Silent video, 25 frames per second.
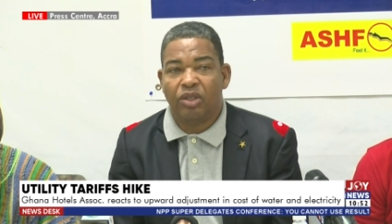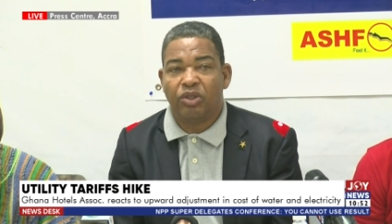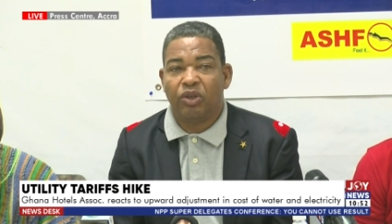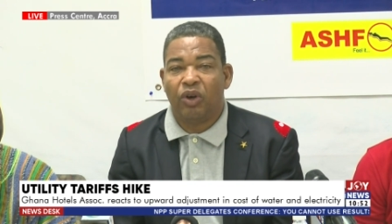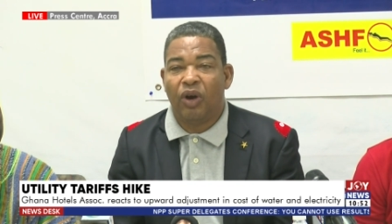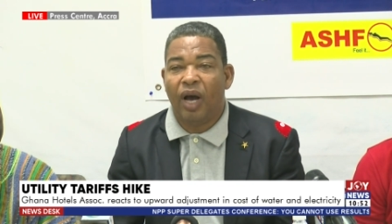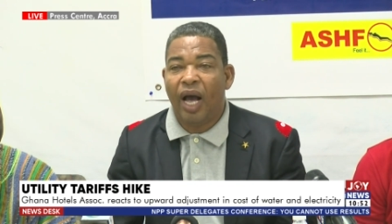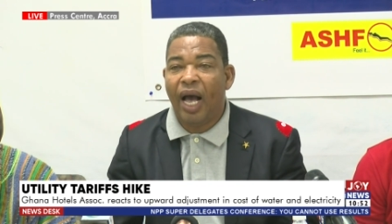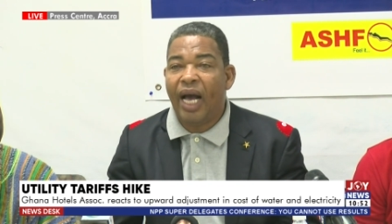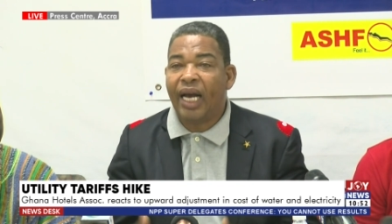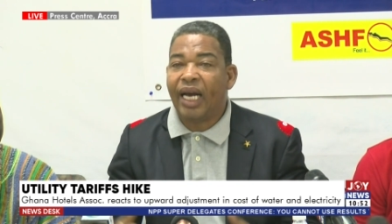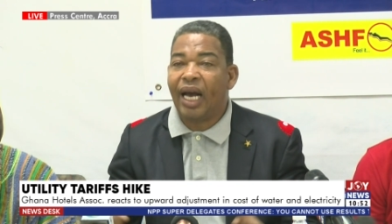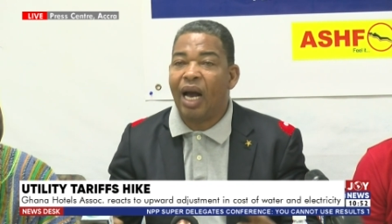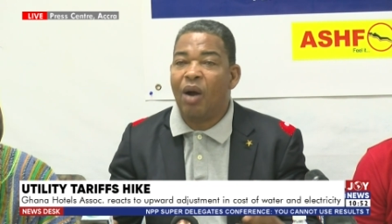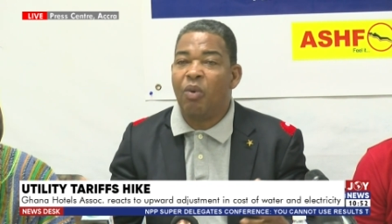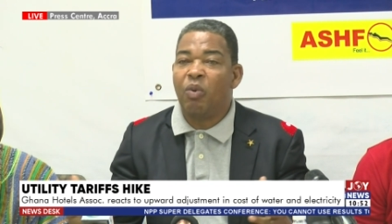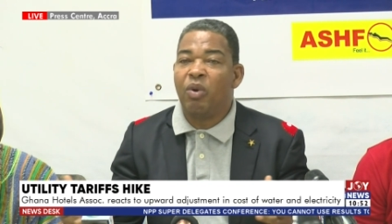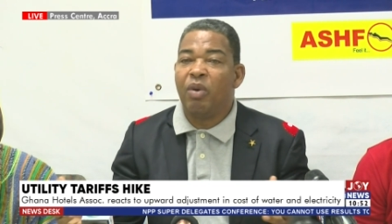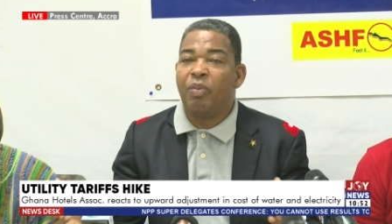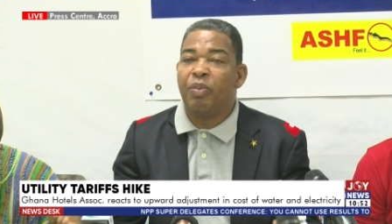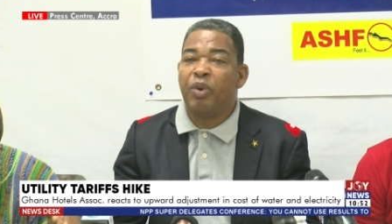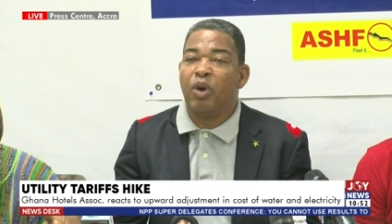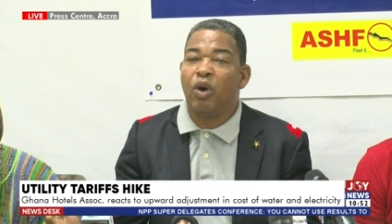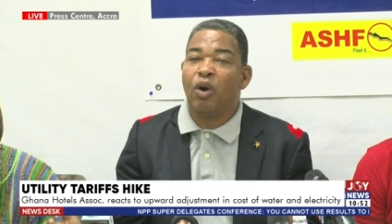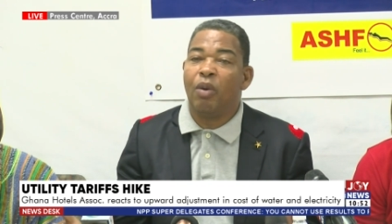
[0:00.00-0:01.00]
So how
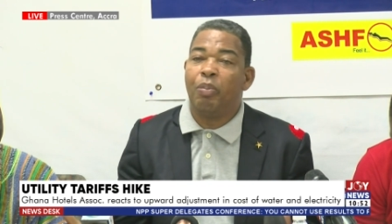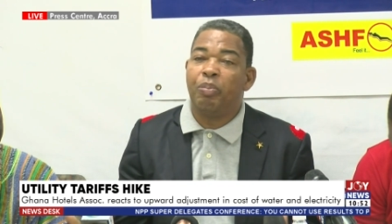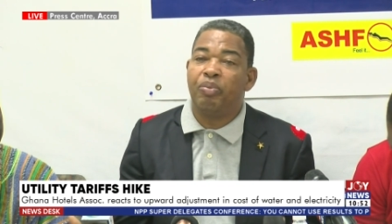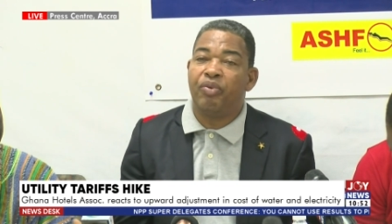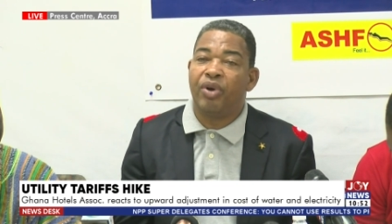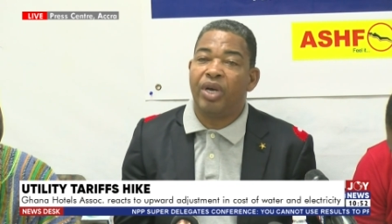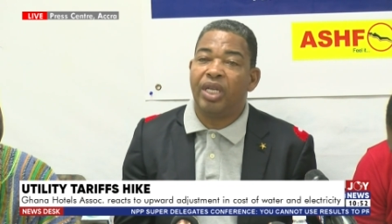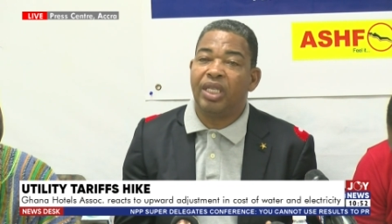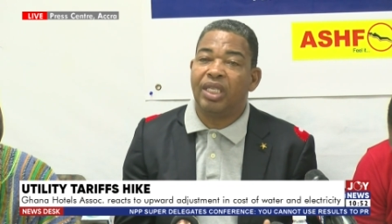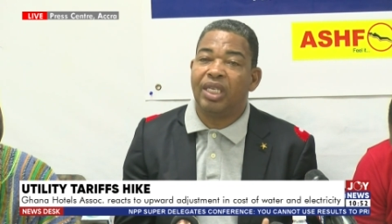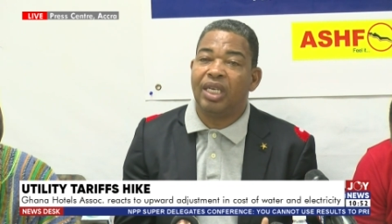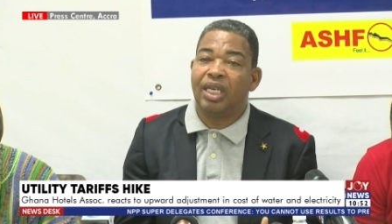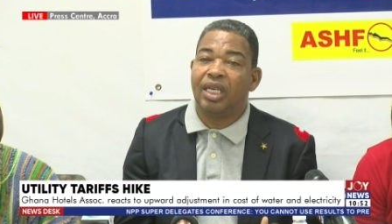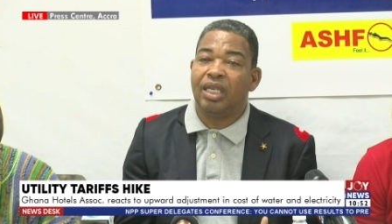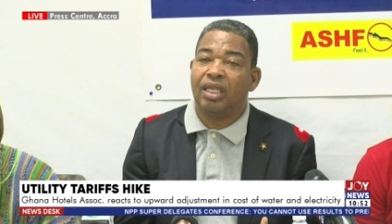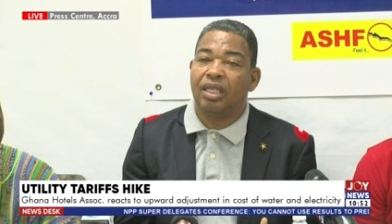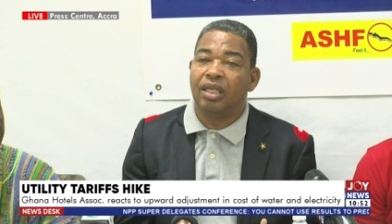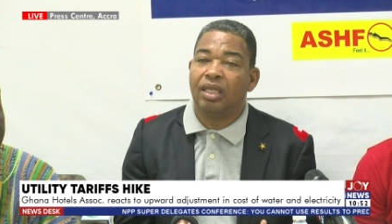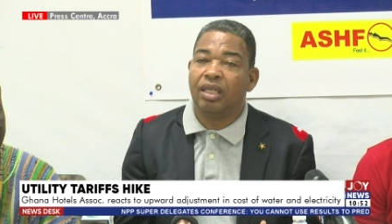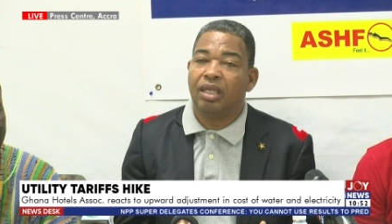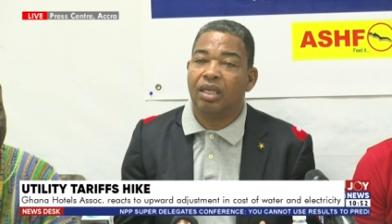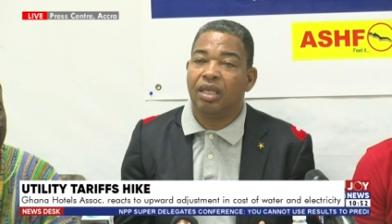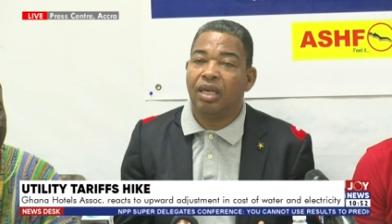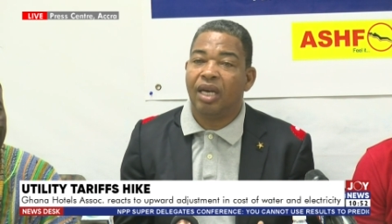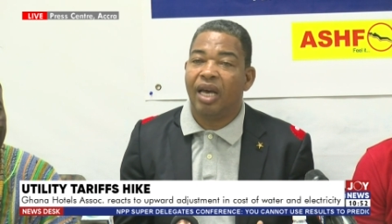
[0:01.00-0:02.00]
can we be
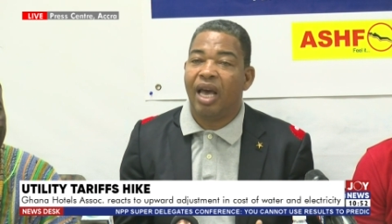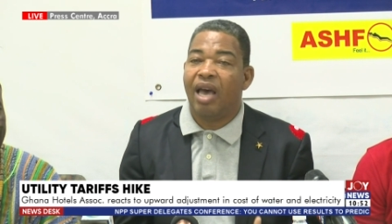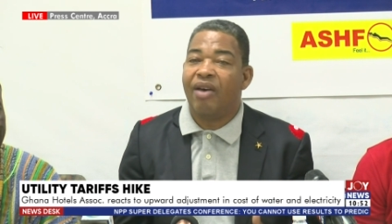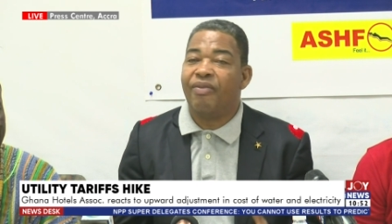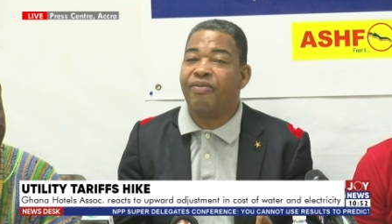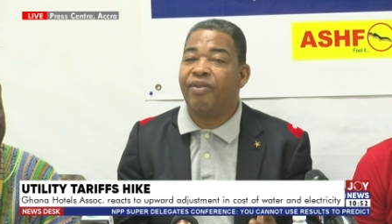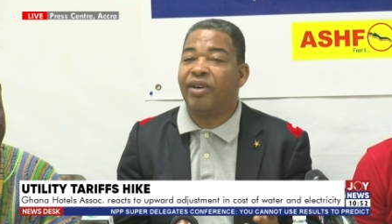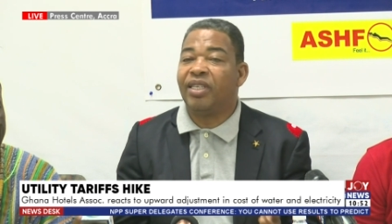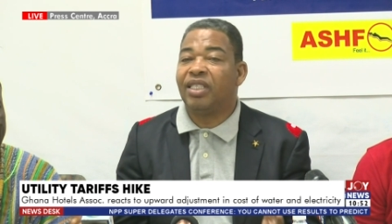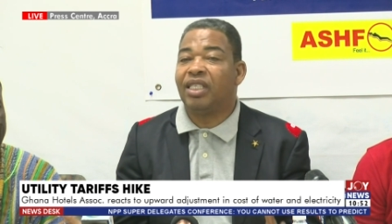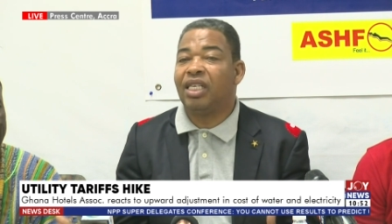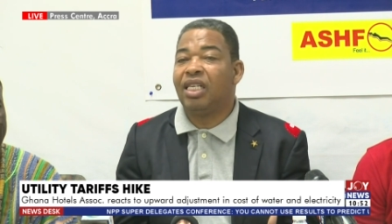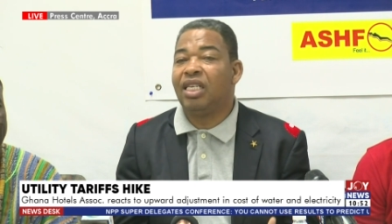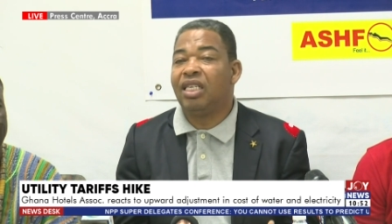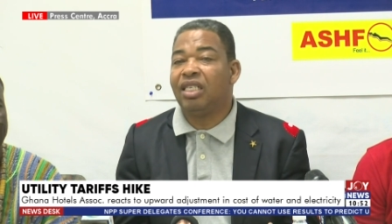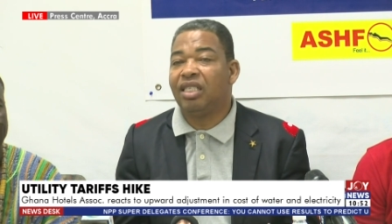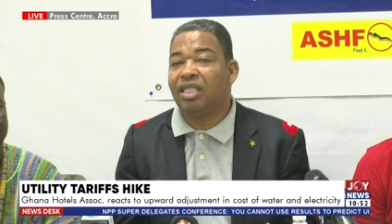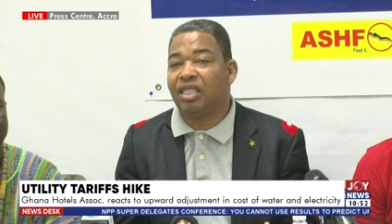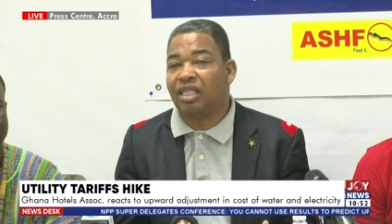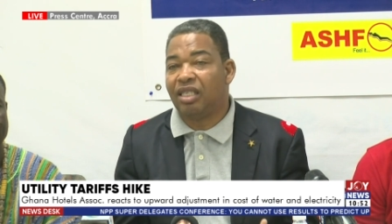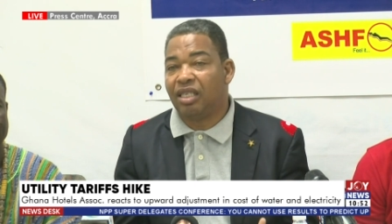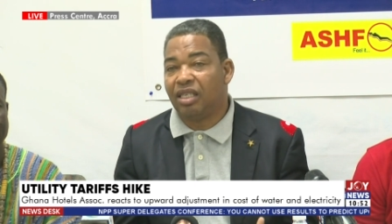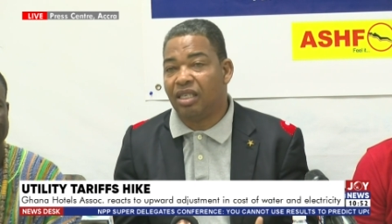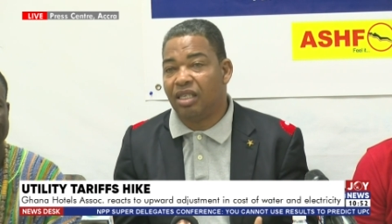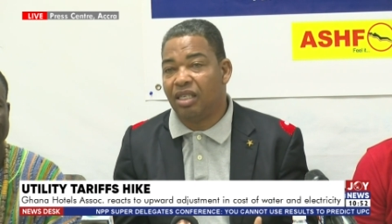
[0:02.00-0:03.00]
operating a
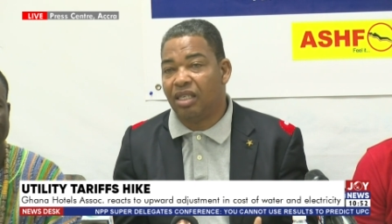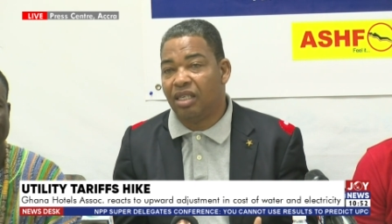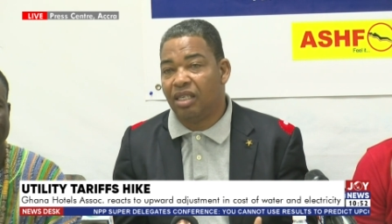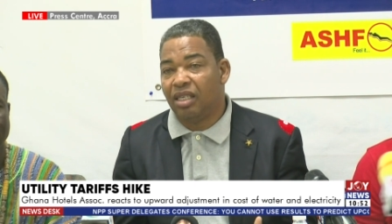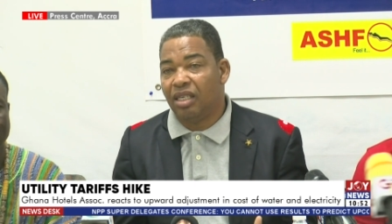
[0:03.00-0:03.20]
facility?